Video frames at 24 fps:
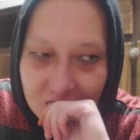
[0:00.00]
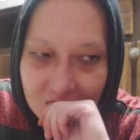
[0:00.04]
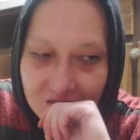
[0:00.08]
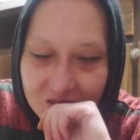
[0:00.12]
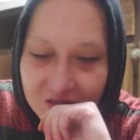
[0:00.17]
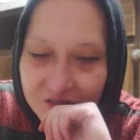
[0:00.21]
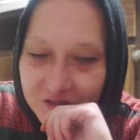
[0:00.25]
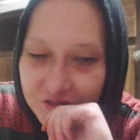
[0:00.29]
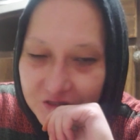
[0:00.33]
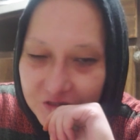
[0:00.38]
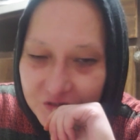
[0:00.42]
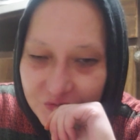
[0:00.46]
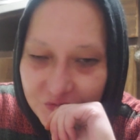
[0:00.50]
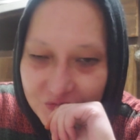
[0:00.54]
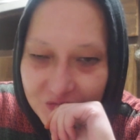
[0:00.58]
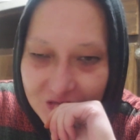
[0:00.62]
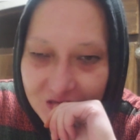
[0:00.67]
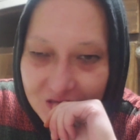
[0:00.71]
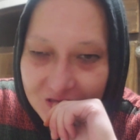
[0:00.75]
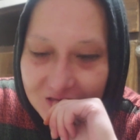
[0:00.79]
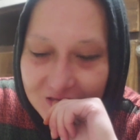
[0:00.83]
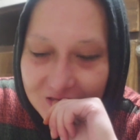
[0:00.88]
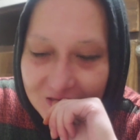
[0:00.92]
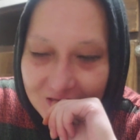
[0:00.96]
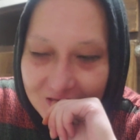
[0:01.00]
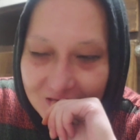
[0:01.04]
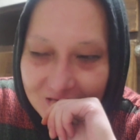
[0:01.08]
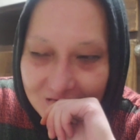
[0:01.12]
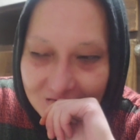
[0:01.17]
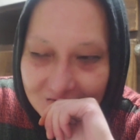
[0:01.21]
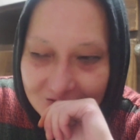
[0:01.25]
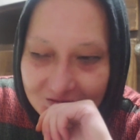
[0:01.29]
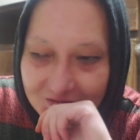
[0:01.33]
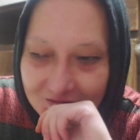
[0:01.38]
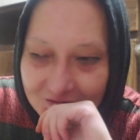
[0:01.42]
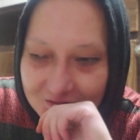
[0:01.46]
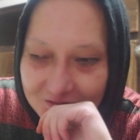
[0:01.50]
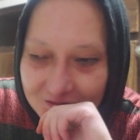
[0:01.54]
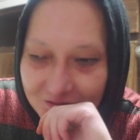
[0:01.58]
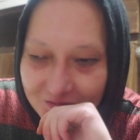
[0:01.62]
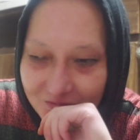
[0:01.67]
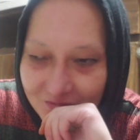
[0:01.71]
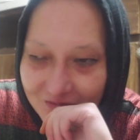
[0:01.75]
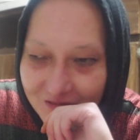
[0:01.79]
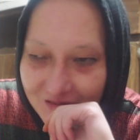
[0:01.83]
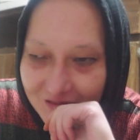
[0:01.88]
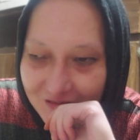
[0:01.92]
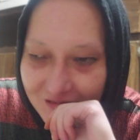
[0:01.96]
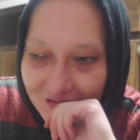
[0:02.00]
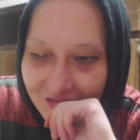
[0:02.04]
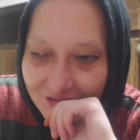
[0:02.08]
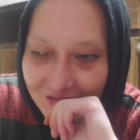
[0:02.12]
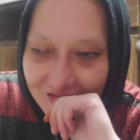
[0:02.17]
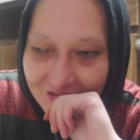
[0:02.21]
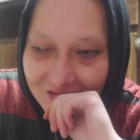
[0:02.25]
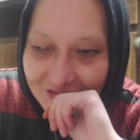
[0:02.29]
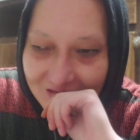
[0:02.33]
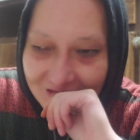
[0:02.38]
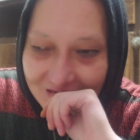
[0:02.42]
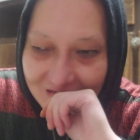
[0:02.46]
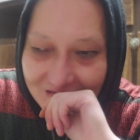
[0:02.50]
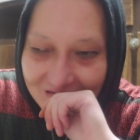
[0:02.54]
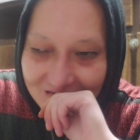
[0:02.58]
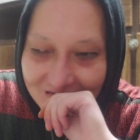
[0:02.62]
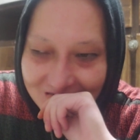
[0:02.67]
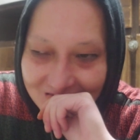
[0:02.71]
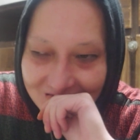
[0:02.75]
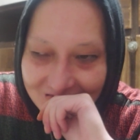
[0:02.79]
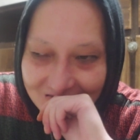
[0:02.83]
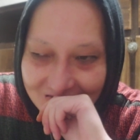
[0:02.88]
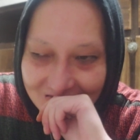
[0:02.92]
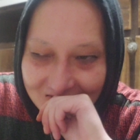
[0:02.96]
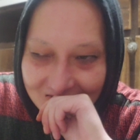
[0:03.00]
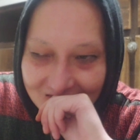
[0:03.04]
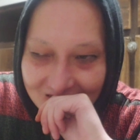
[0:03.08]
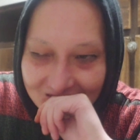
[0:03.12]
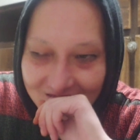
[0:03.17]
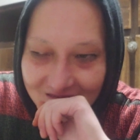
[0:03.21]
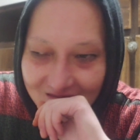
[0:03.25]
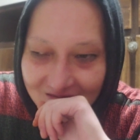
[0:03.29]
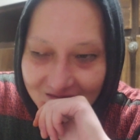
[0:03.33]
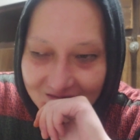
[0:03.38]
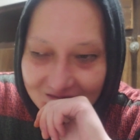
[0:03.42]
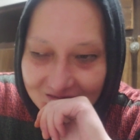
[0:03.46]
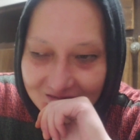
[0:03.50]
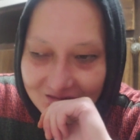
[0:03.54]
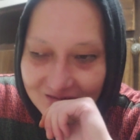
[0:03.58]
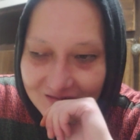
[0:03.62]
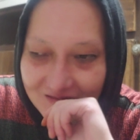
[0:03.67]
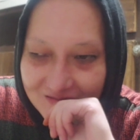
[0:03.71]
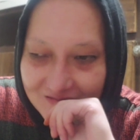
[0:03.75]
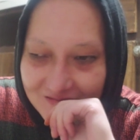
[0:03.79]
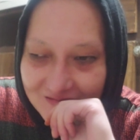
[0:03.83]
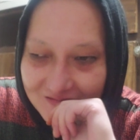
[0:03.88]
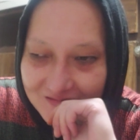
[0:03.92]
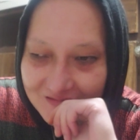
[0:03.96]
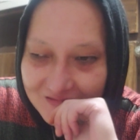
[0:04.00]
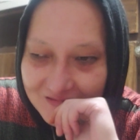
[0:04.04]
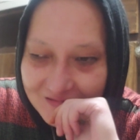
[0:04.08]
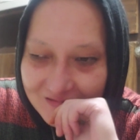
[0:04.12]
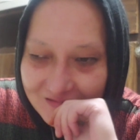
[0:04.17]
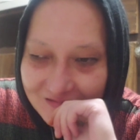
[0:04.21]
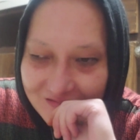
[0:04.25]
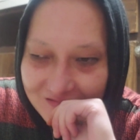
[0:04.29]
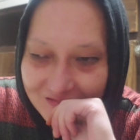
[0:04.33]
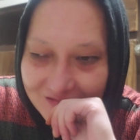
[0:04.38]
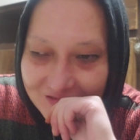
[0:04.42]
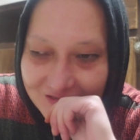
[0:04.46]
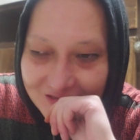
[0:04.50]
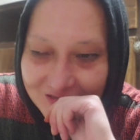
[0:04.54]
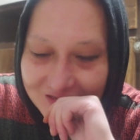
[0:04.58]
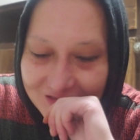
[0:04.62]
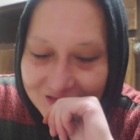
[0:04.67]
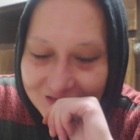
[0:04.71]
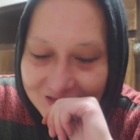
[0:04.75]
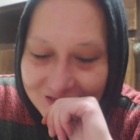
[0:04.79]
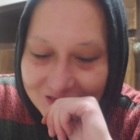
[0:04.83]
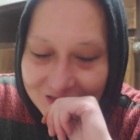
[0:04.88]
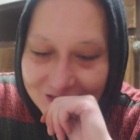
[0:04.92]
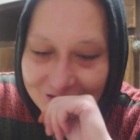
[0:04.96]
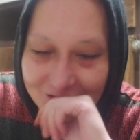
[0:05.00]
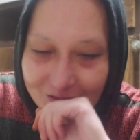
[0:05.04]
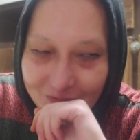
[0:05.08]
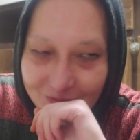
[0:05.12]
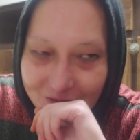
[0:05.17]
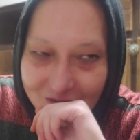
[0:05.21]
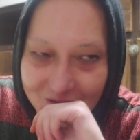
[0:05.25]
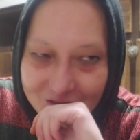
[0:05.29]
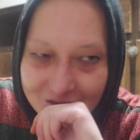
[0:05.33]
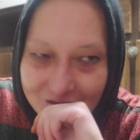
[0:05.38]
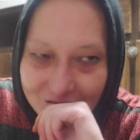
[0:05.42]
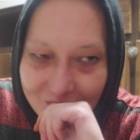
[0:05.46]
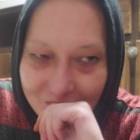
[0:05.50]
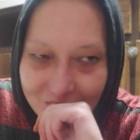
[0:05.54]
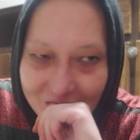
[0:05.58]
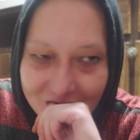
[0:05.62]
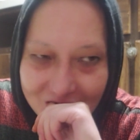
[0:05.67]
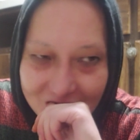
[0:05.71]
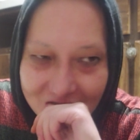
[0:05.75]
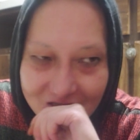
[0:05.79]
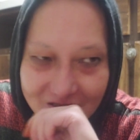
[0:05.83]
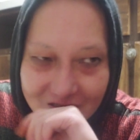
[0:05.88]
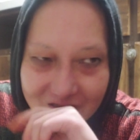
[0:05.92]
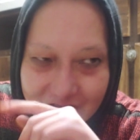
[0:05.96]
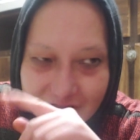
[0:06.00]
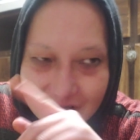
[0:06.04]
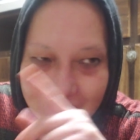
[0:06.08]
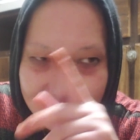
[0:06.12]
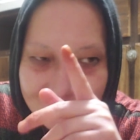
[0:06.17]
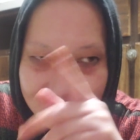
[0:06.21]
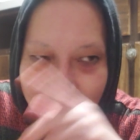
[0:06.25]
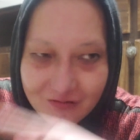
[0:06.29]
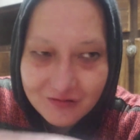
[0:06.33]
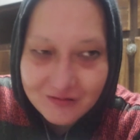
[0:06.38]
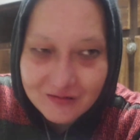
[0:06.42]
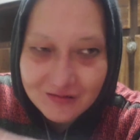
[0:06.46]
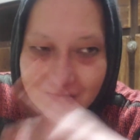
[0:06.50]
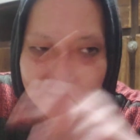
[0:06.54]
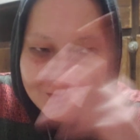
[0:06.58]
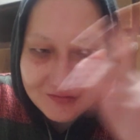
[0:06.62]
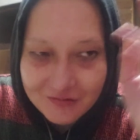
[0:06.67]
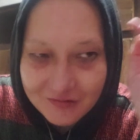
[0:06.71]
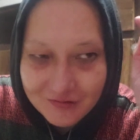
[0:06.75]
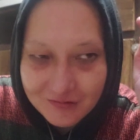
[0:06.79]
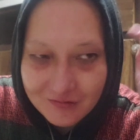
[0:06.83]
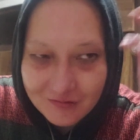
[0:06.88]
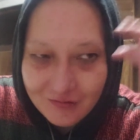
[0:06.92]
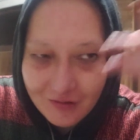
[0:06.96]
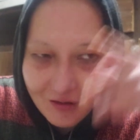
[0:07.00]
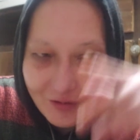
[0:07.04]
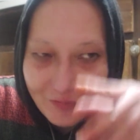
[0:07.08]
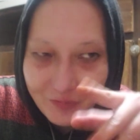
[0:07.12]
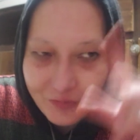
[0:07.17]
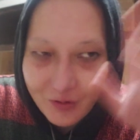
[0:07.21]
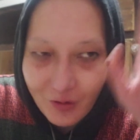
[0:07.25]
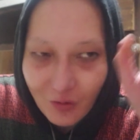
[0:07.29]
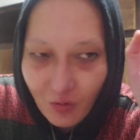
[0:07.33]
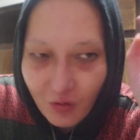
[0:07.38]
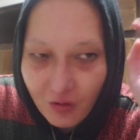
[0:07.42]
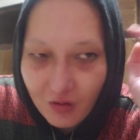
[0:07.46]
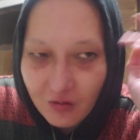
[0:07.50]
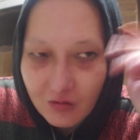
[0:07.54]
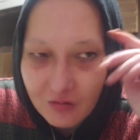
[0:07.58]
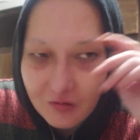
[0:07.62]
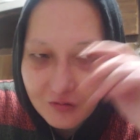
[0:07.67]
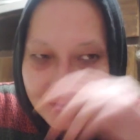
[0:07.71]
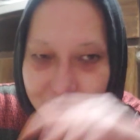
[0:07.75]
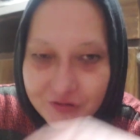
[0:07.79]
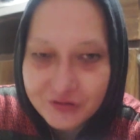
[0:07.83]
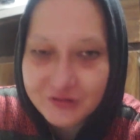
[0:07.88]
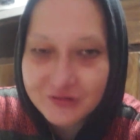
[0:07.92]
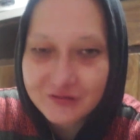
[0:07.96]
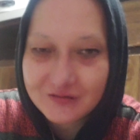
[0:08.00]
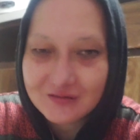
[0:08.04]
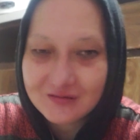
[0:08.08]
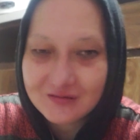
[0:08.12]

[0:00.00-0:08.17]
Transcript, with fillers: It's just weird though. Because I'm like, oh yeah, you're sleeping so much. Usually he's going up the walls.